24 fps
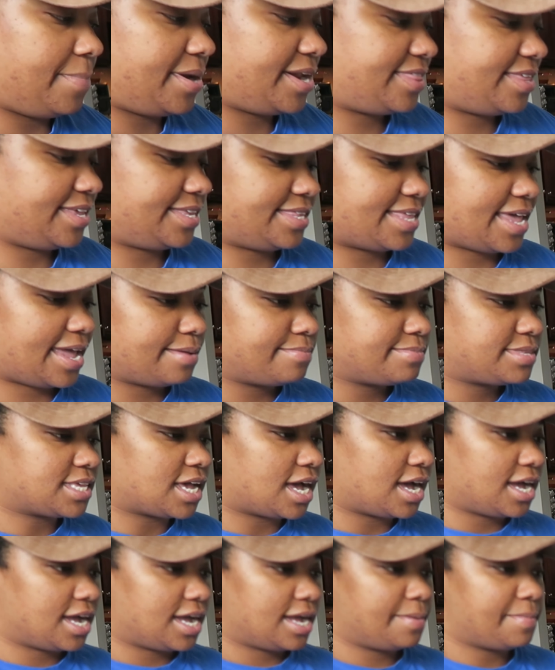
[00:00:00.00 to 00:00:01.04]
but at the same
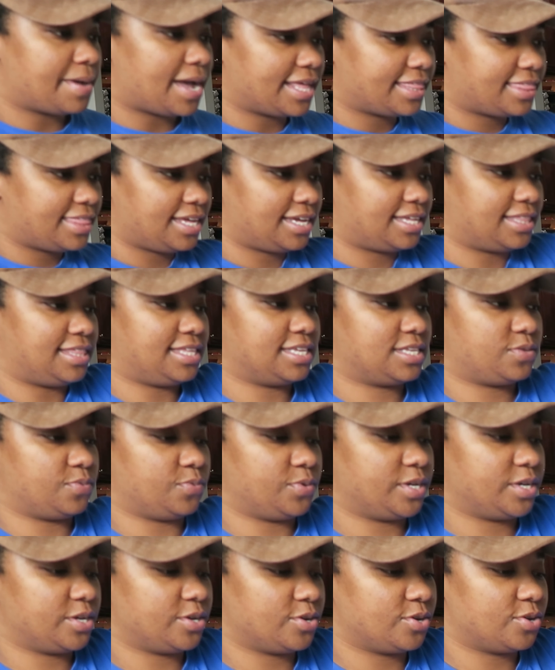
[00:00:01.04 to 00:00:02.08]
time, I think this
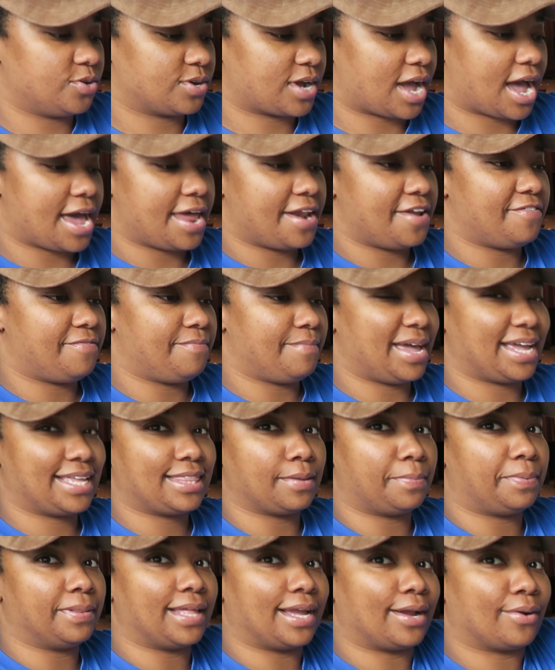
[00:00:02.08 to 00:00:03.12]
will kind of make
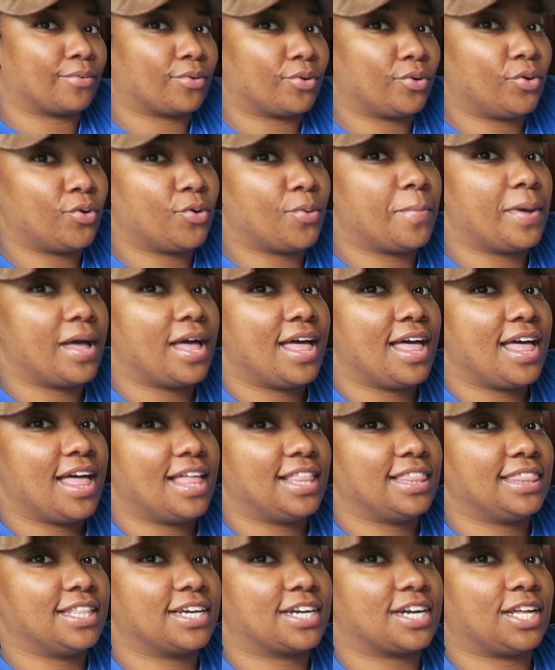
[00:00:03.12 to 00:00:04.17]
the playroom
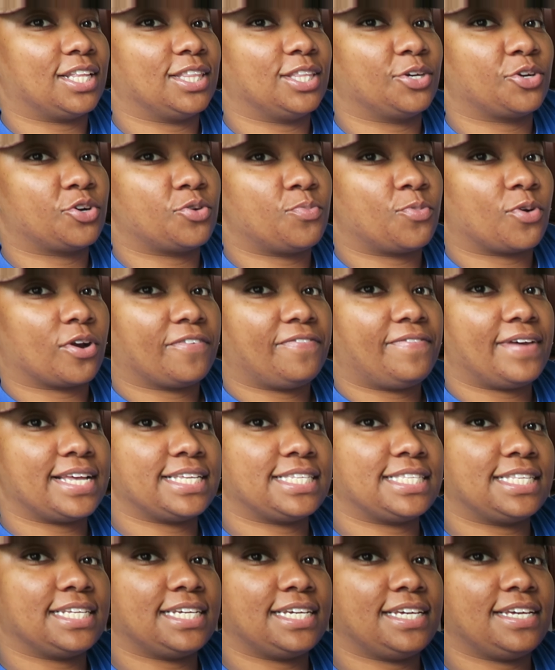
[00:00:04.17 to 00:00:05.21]
look a little more
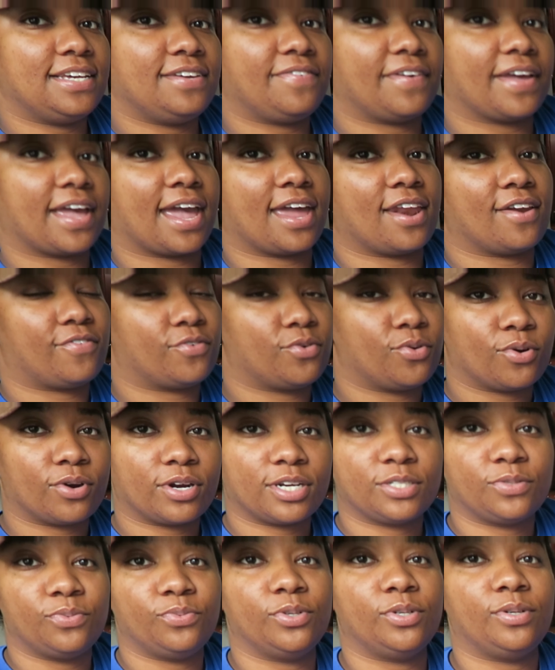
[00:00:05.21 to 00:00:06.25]
festive. And of
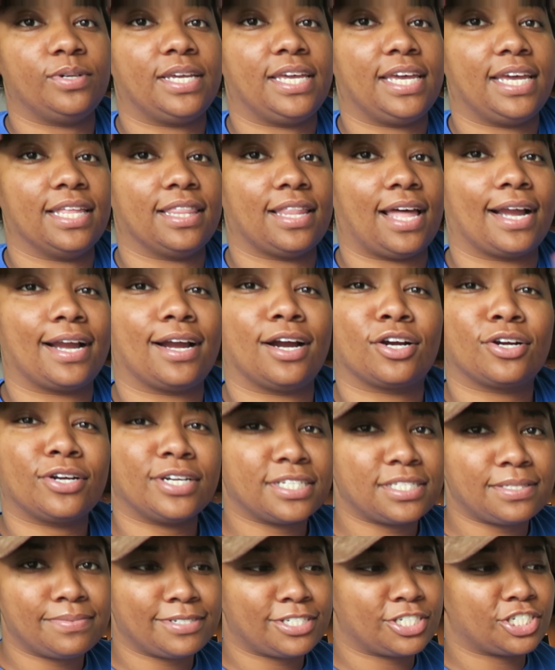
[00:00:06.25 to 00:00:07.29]
course, we'll get like a
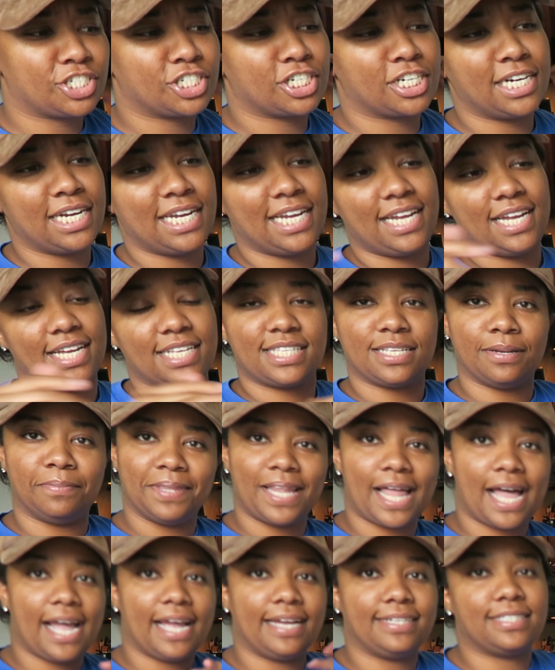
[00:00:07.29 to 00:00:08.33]
Christmas tree,
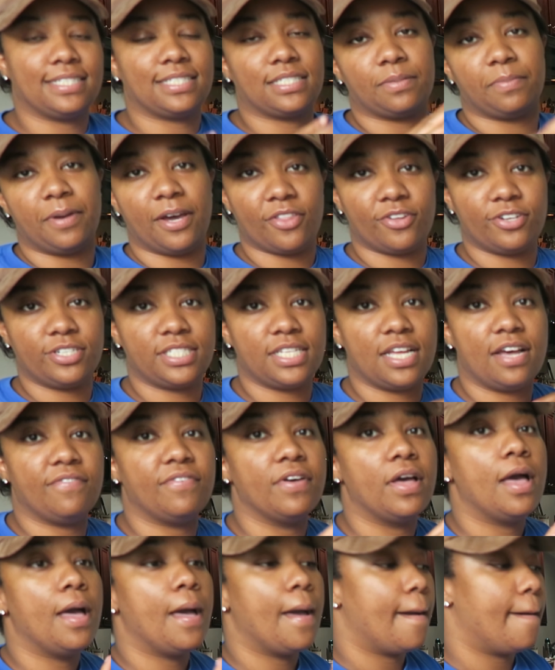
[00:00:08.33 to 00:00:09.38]
some lights, and some other
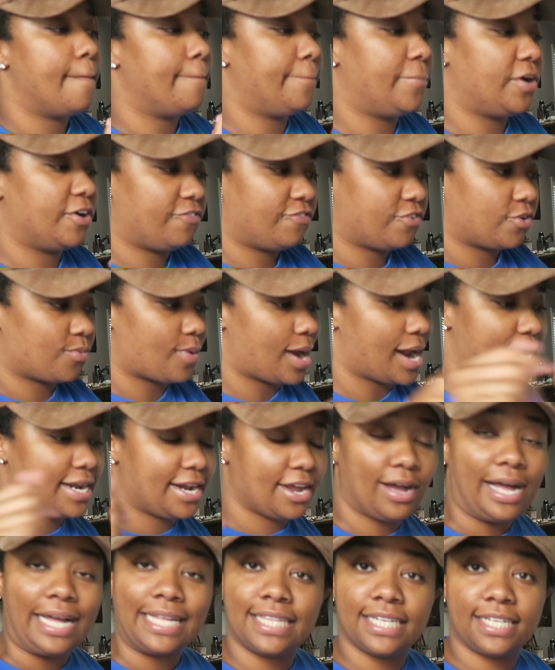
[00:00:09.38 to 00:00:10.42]
stuff. But for right
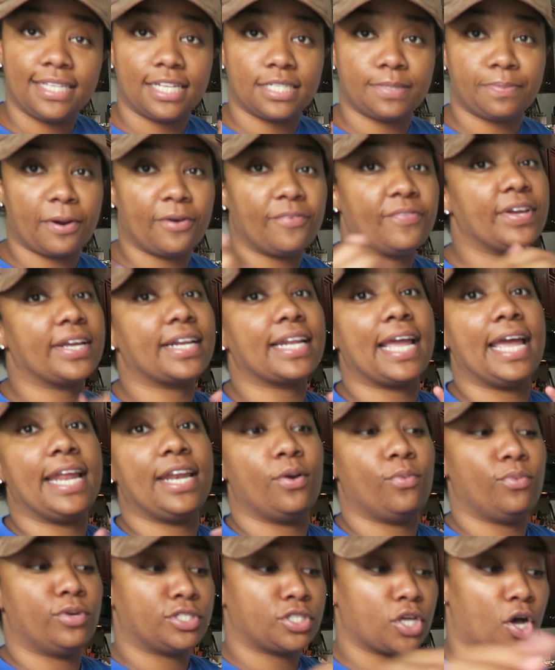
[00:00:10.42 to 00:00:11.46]
now, I think that's perfect.
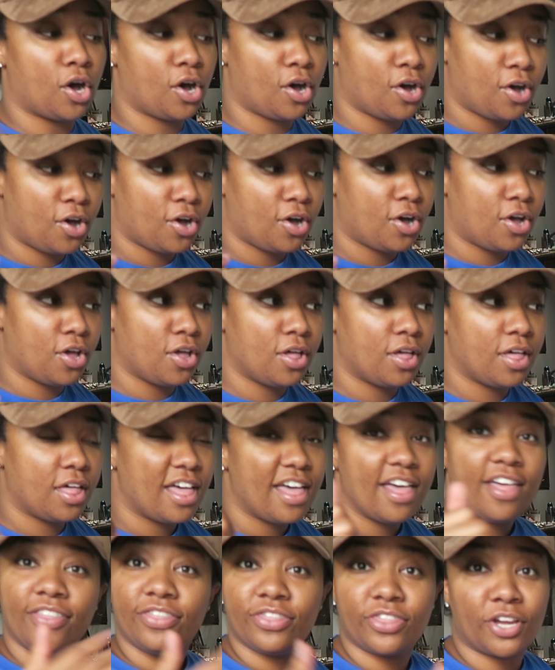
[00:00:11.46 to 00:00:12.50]
And it was all
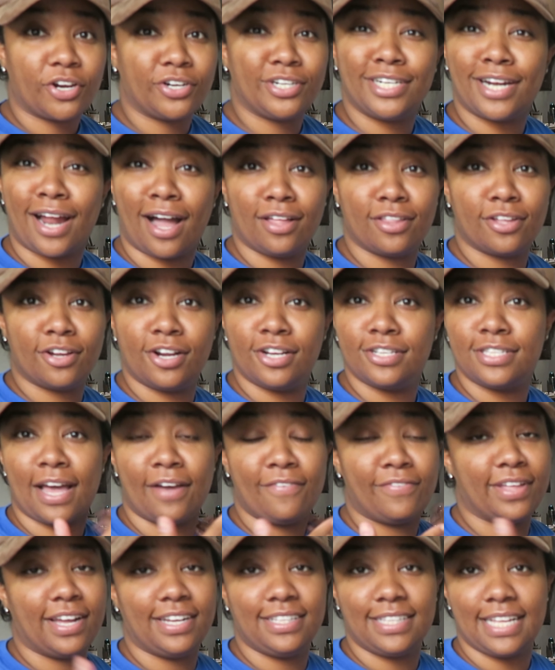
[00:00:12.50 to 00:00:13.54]
$30. I
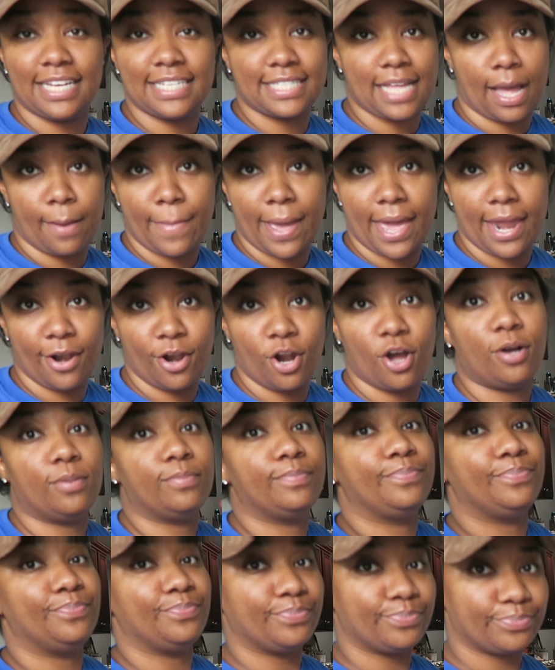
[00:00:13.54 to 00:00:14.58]
feel like that's not bad at
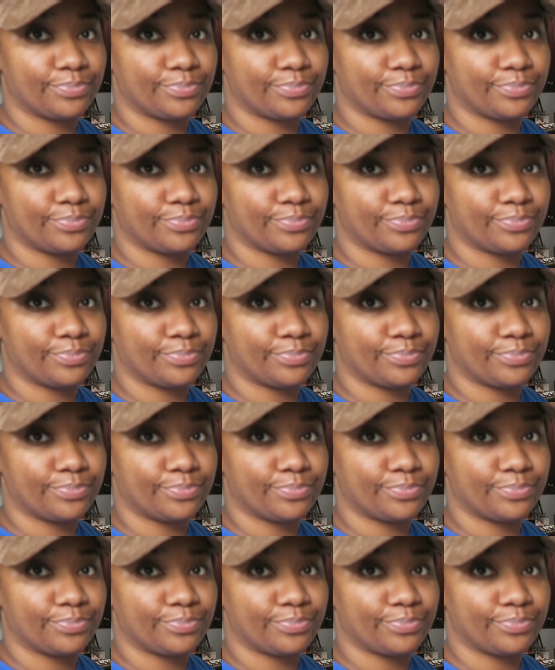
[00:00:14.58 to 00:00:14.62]
all.